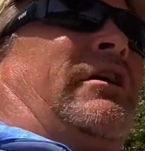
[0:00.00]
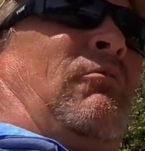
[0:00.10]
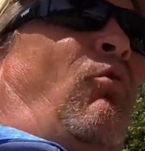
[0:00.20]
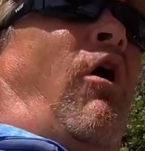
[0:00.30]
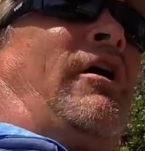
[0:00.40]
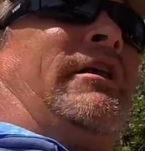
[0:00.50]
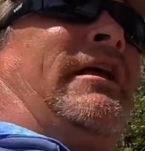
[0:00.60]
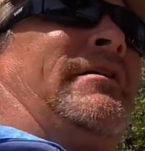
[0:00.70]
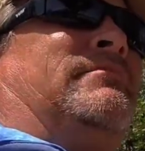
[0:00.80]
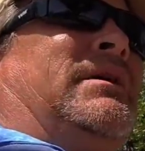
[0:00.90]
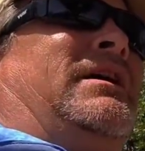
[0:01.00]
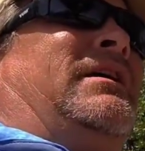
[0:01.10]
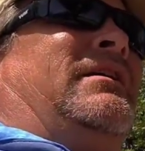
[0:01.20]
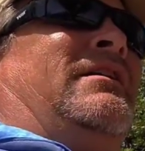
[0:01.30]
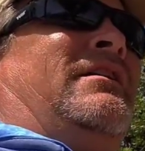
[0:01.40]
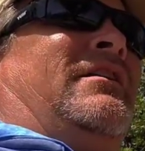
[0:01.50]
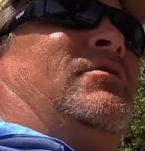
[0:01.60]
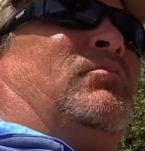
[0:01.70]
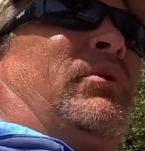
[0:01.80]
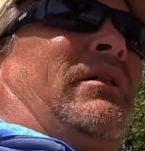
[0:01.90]
and I'm walking like me, An
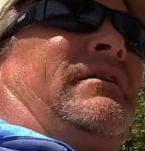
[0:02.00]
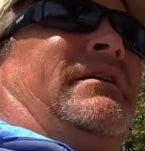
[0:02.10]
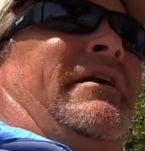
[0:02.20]
umbrella could